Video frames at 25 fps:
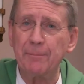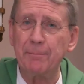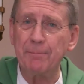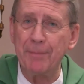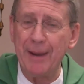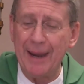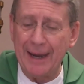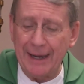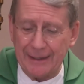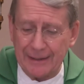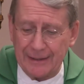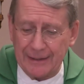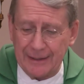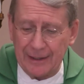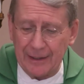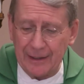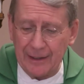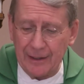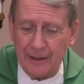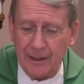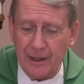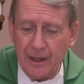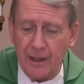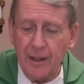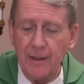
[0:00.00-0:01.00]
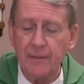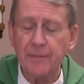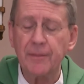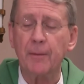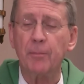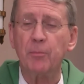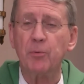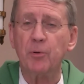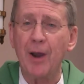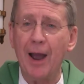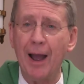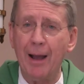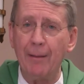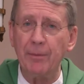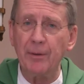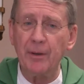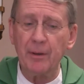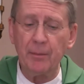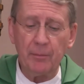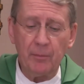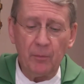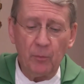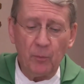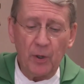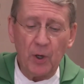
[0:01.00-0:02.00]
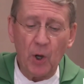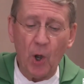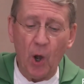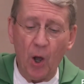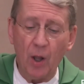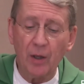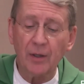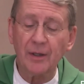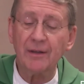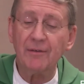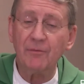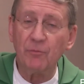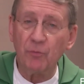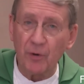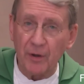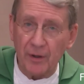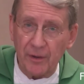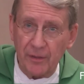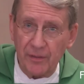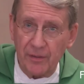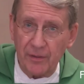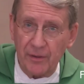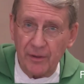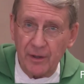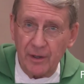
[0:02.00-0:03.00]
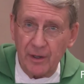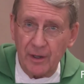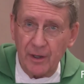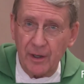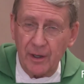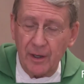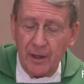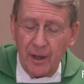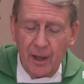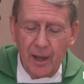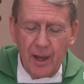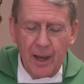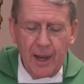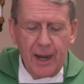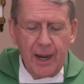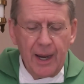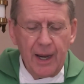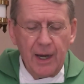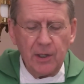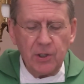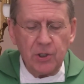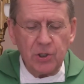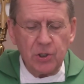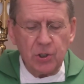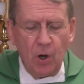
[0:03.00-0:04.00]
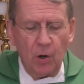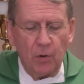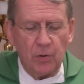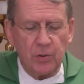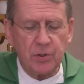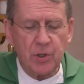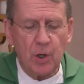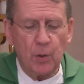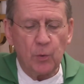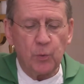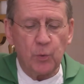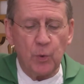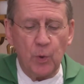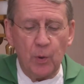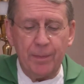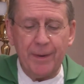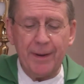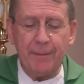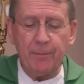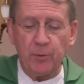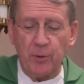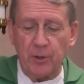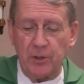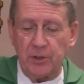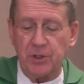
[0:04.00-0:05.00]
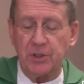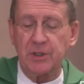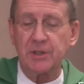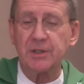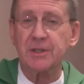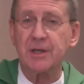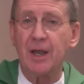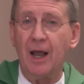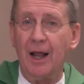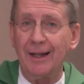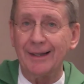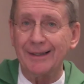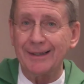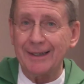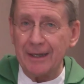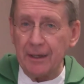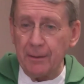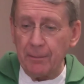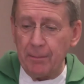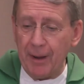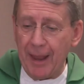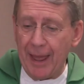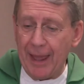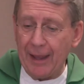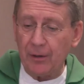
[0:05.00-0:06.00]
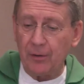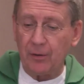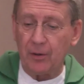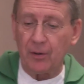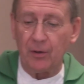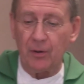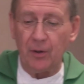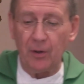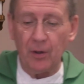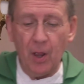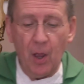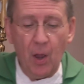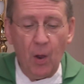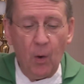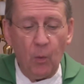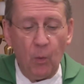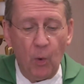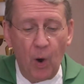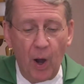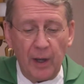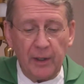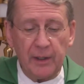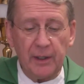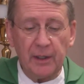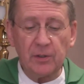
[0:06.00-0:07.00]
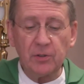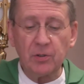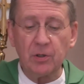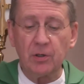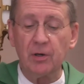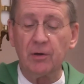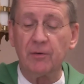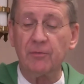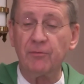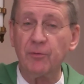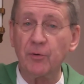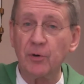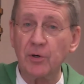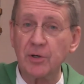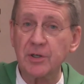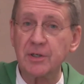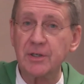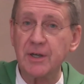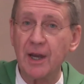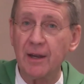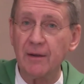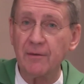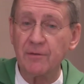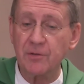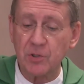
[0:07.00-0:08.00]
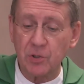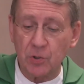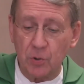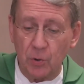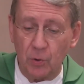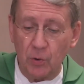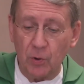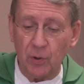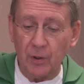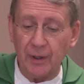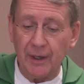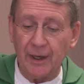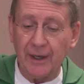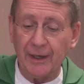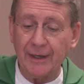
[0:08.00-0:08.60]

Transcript: painting, The Problem We All Live With. It shows Ruby Bridges, a little black girl, walking to her first day of school in